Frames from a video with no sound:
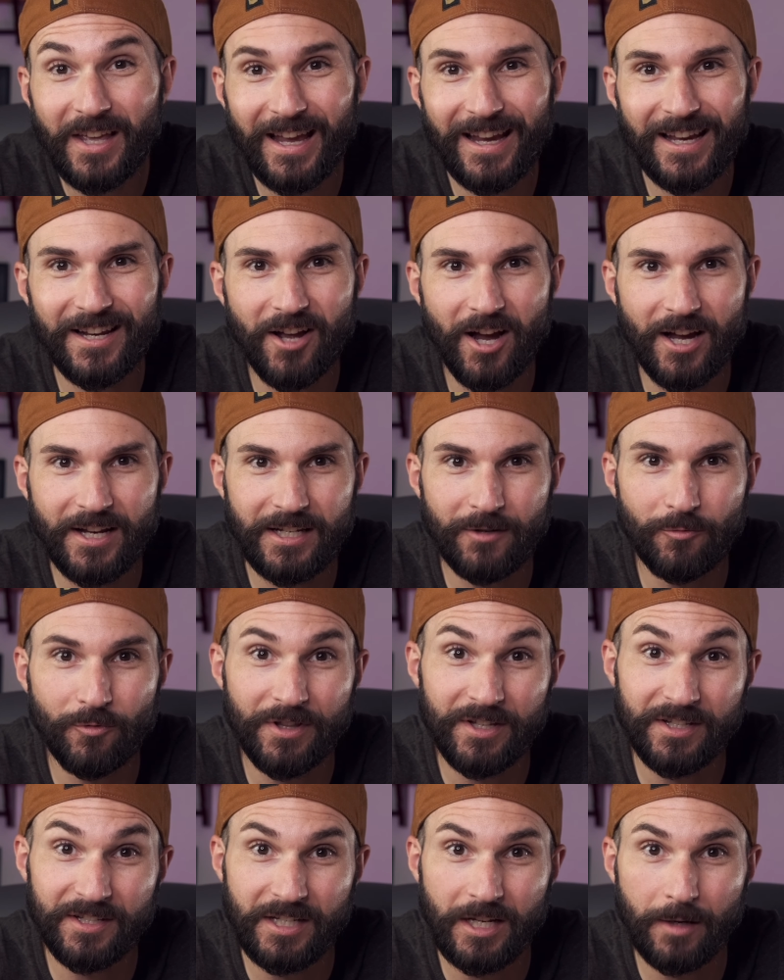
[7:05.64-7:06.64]
A90 with
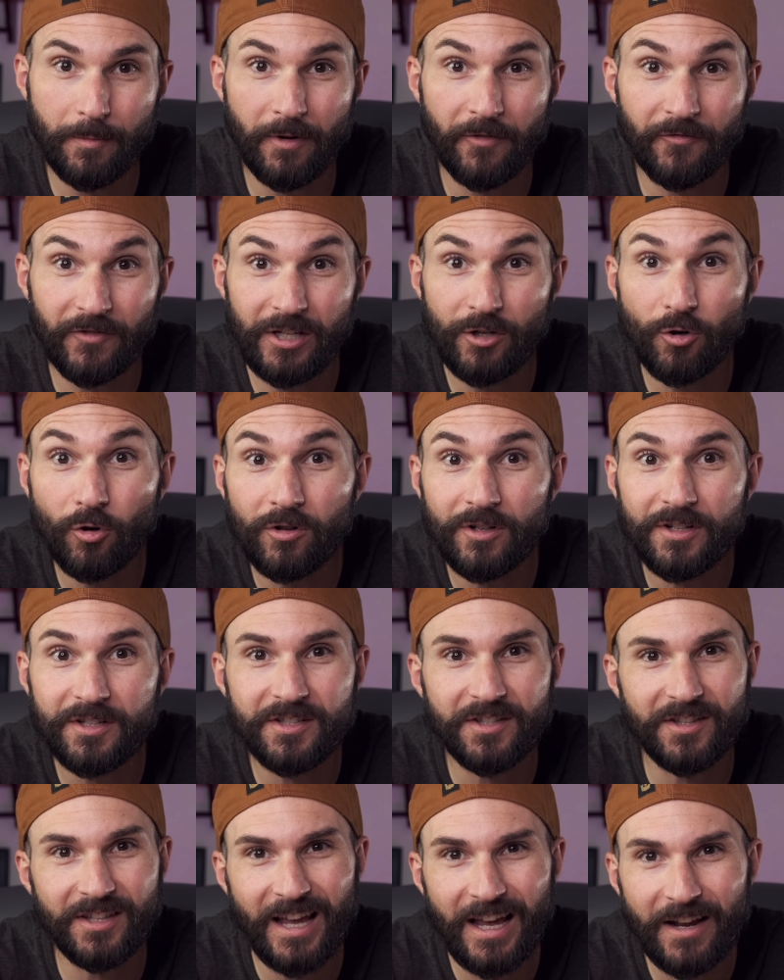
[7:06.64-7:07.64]
the ZMF
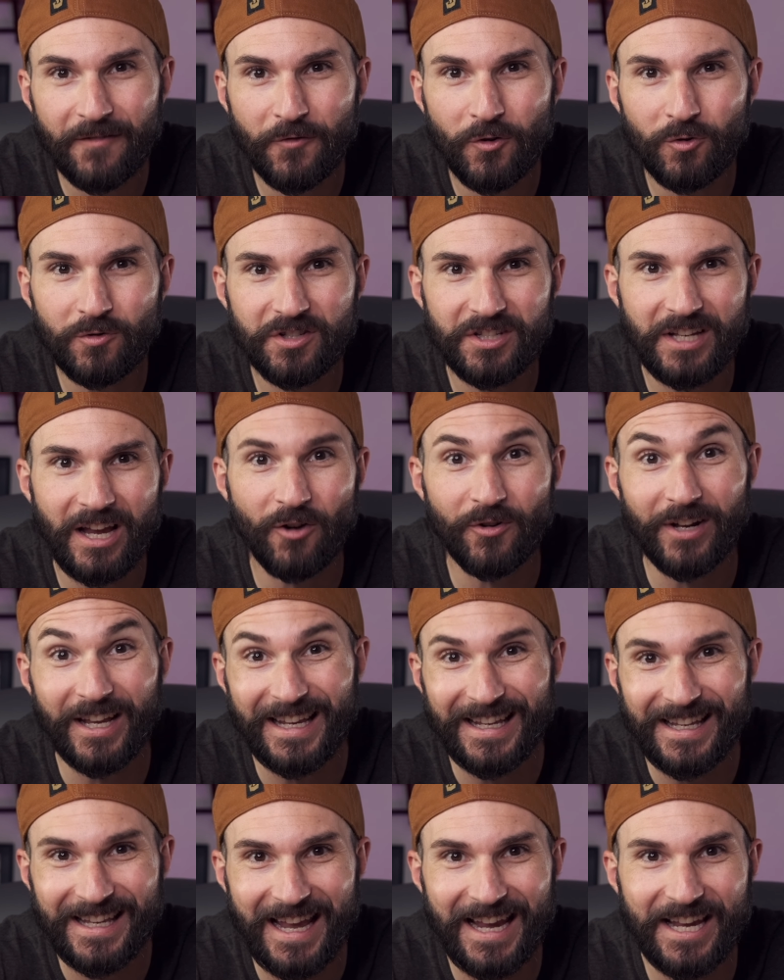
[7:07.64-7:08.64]
Aeolus, the headphones sound
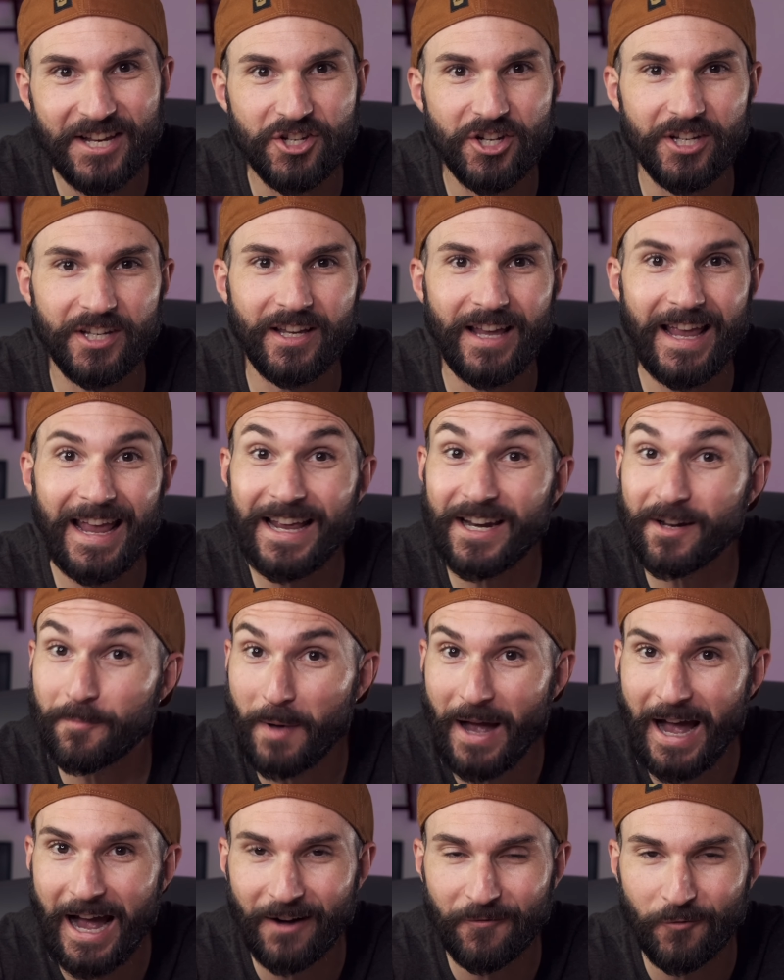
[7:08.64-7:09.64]
engaging and
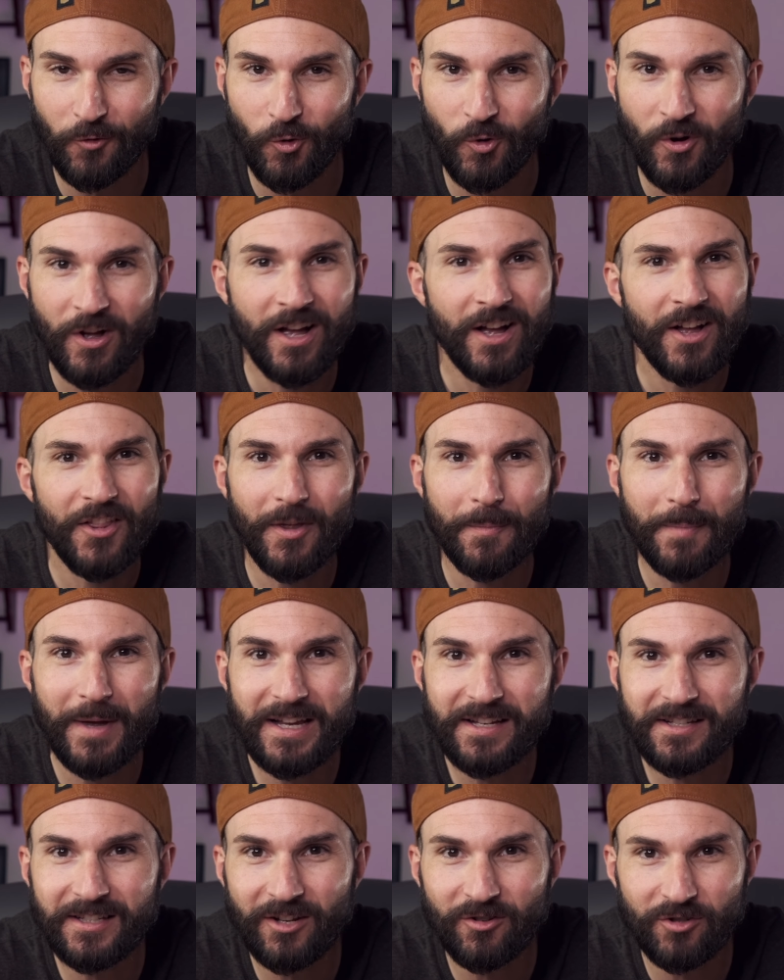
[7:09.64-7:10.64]
impactful. The
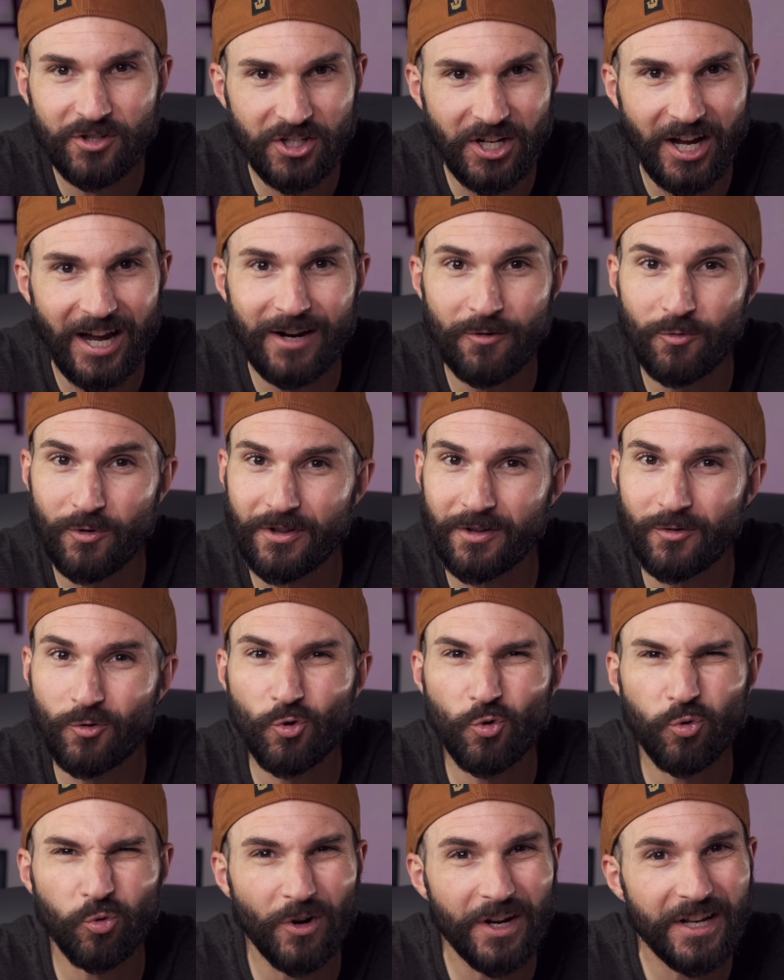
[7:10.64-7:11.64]
bass sounds tight with
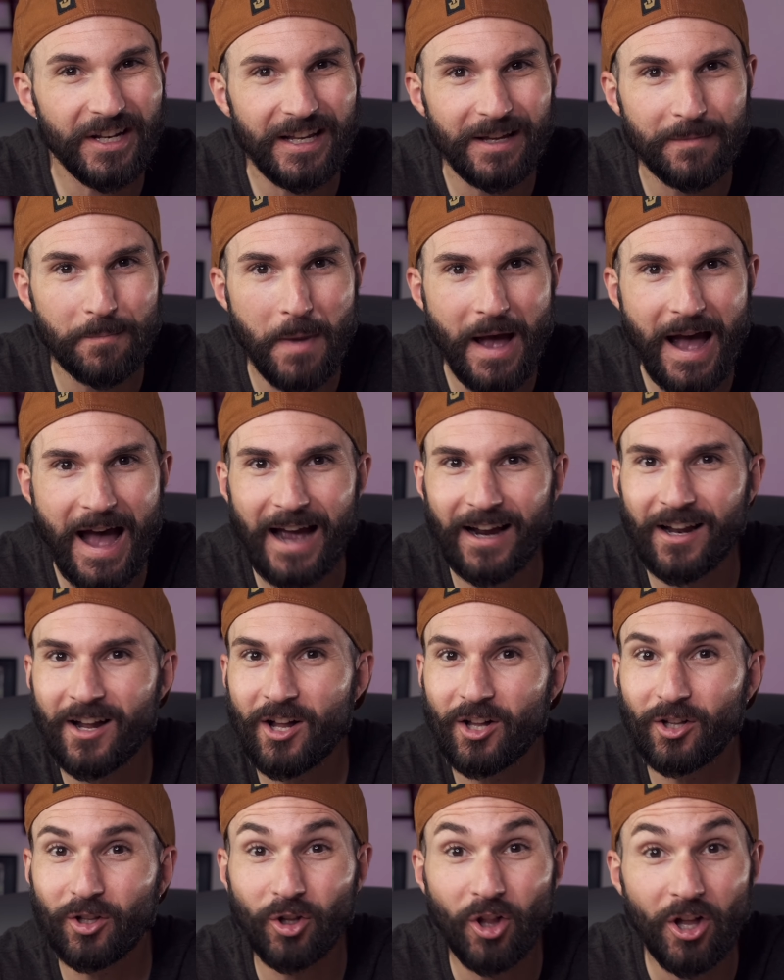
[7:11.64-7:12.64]
great impact,
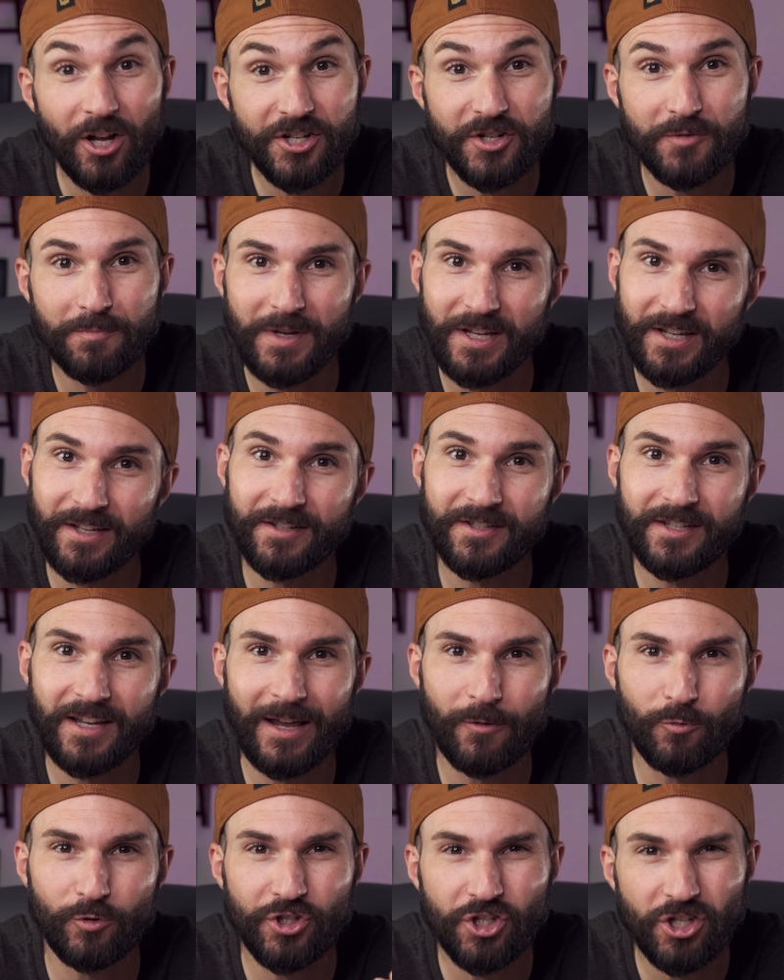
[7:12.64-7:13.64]
lush mids,
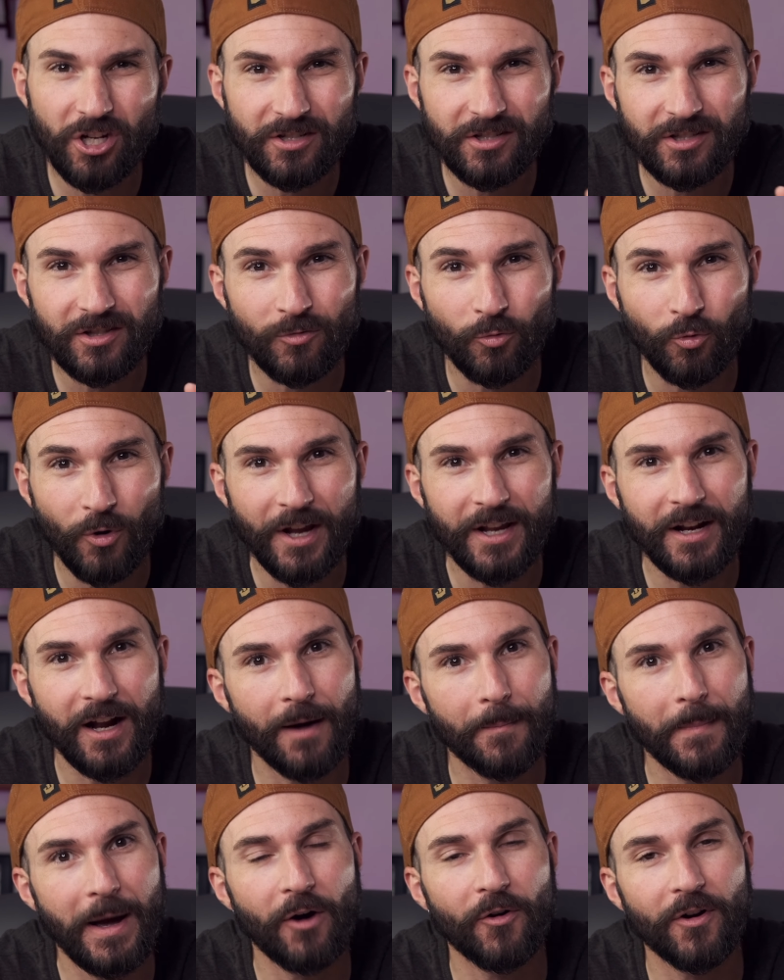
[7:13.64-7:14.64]
and with just the right
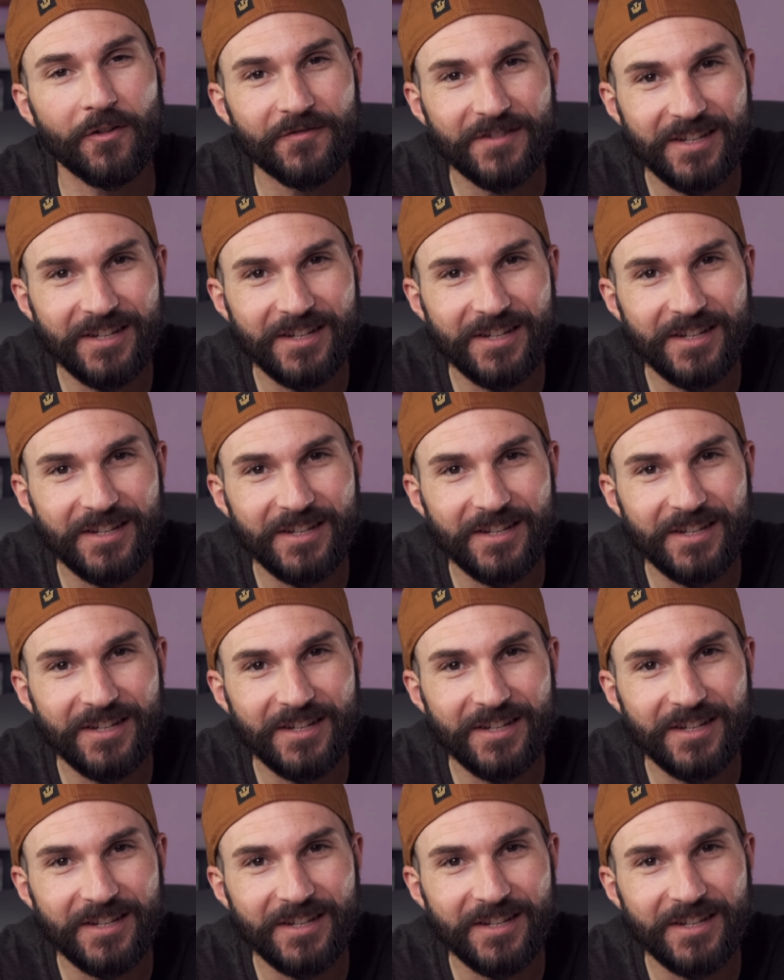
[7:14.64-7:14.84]
amount of